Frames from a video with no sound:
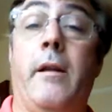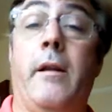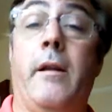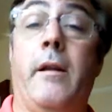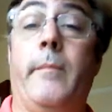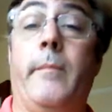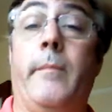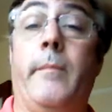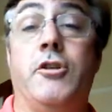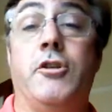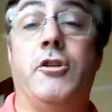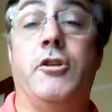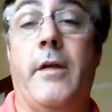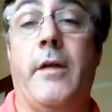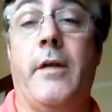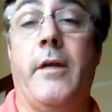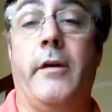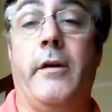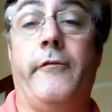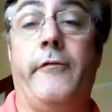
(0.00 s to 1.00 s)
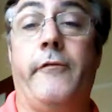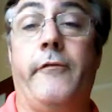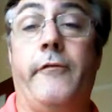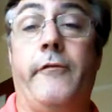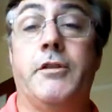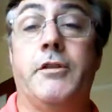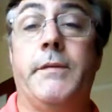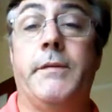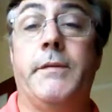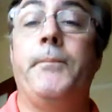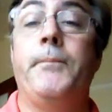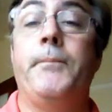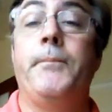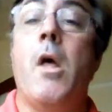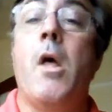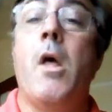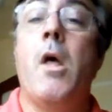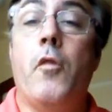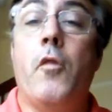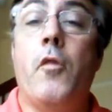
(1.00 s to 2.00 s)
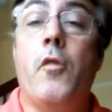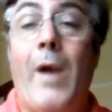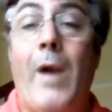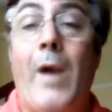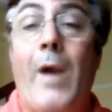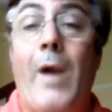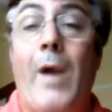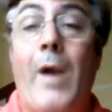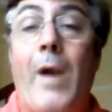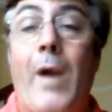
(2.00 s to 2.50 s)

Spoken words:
The rationale for that is twofold.